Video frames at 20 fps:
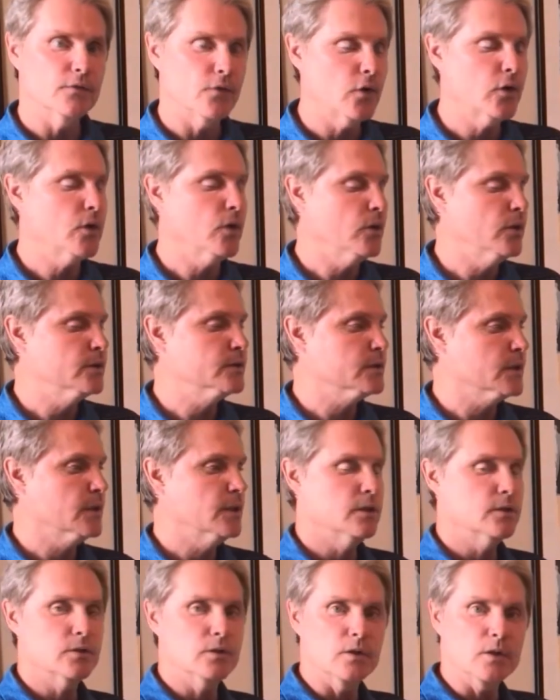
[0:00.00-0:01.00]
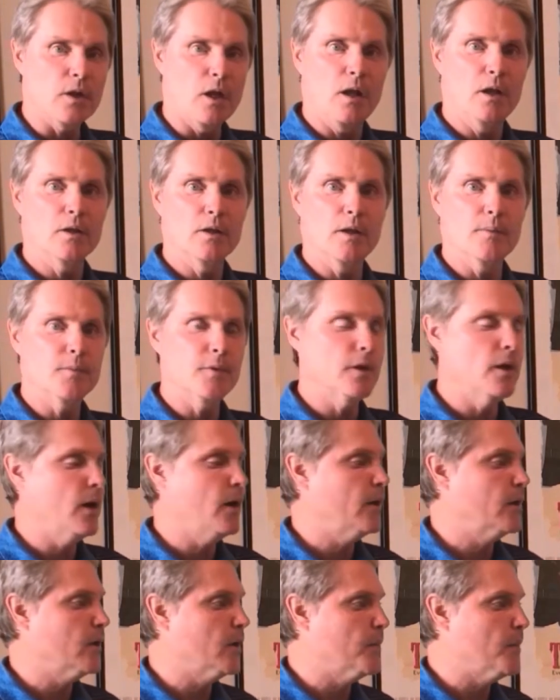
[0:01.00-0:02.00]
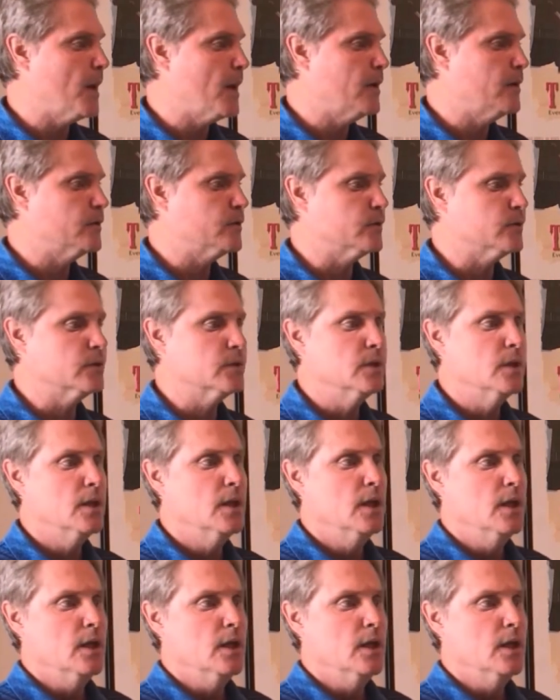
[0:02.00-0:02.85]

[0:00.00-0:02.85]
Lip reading: the foreclosure list, you're calling up the REO managers,